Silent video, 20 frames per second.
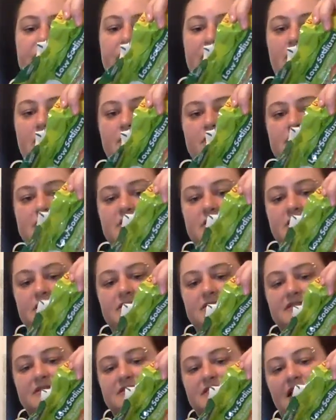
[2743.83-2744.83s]
make all these little
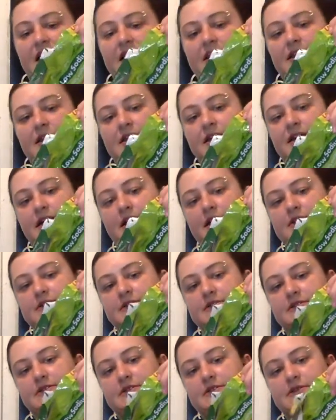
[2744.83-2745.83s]
tiny
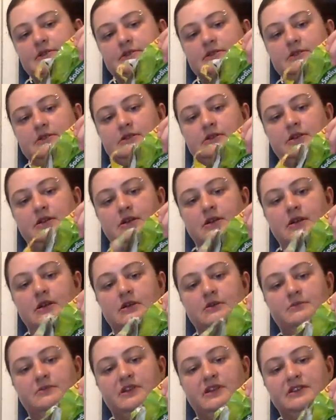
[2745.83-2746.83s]
cuts
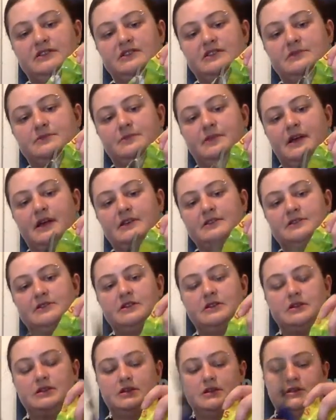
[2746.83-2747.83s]
because this
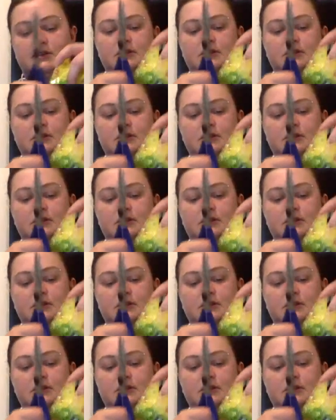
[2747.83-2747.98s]
plastic